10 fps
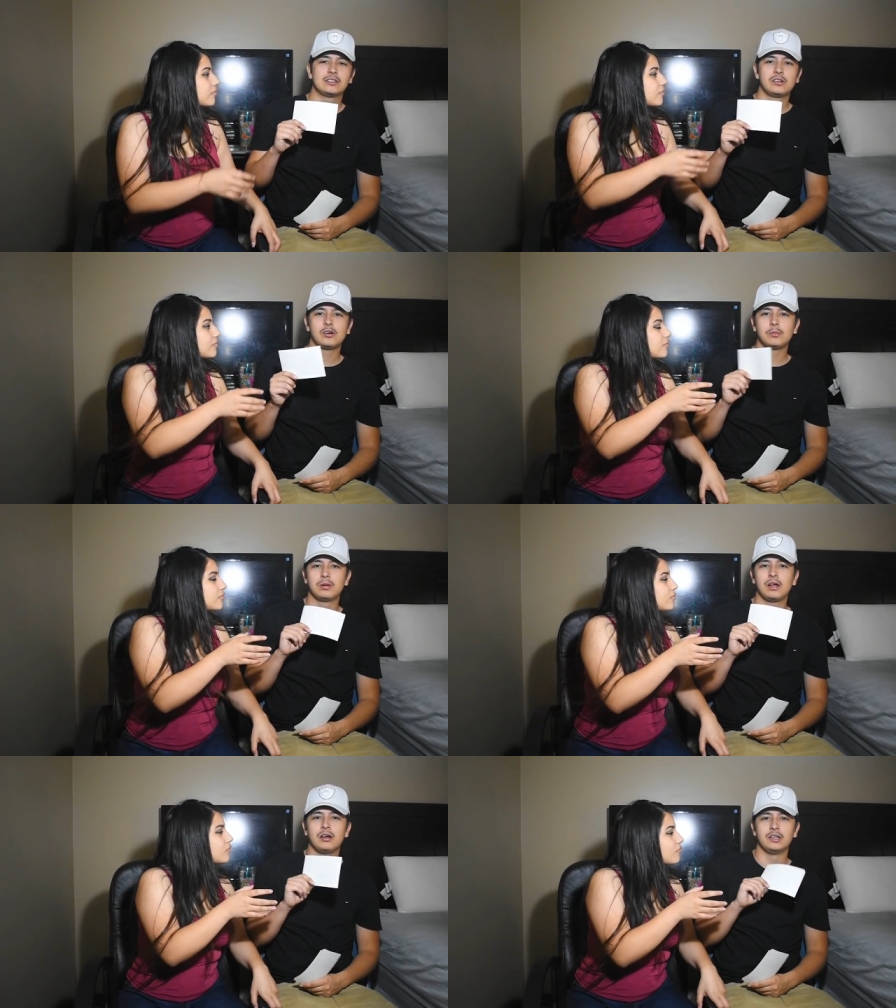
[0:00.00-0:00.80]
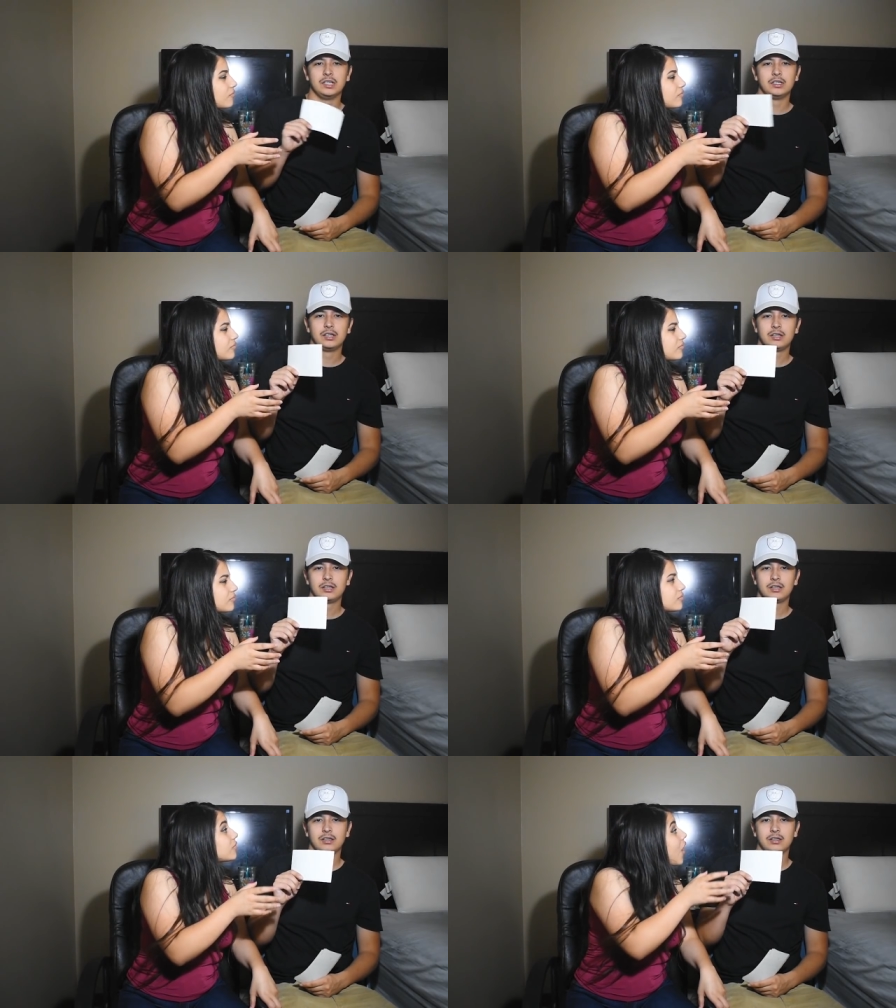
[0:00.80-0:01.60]
to go blonde.
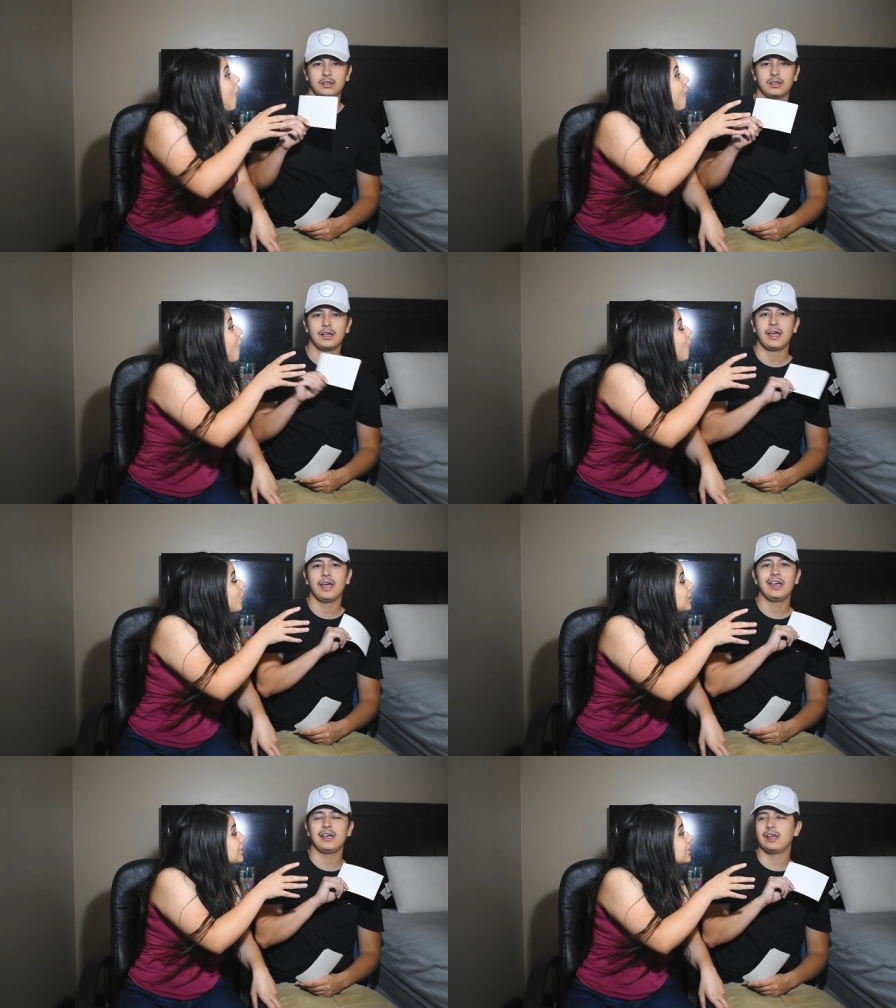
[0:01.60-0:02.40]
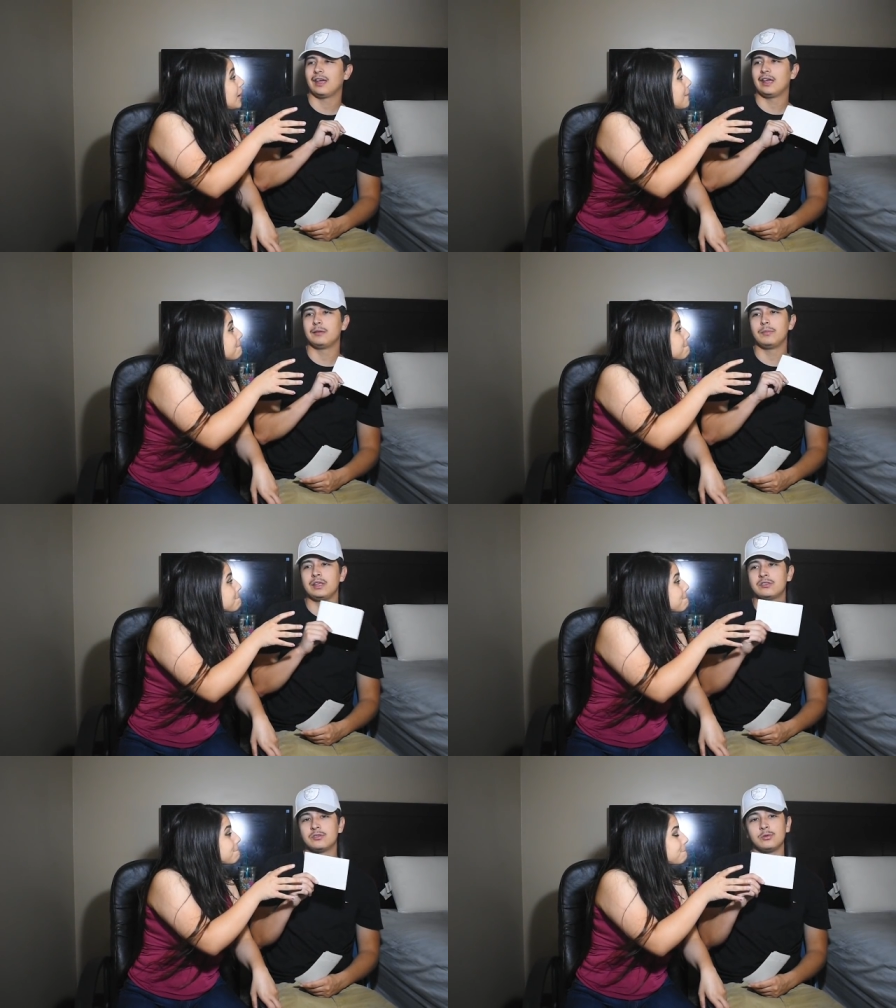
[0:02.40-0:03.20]
Really? And me
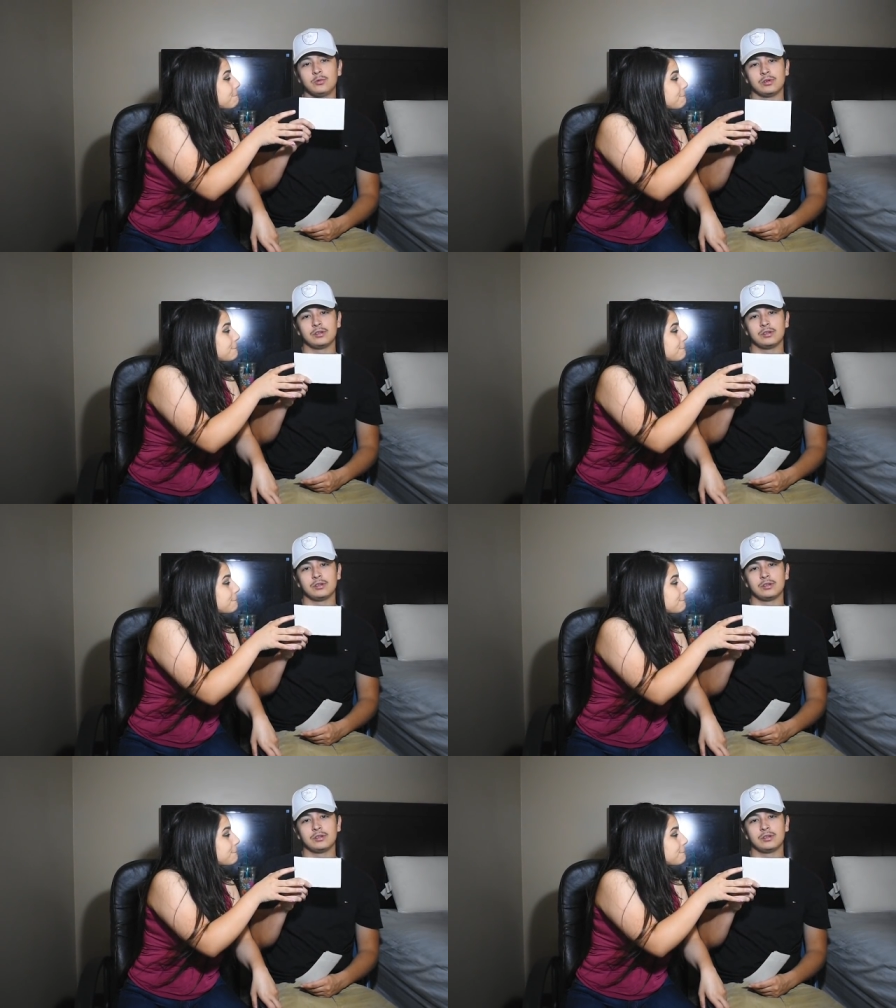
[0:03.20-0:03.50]
too.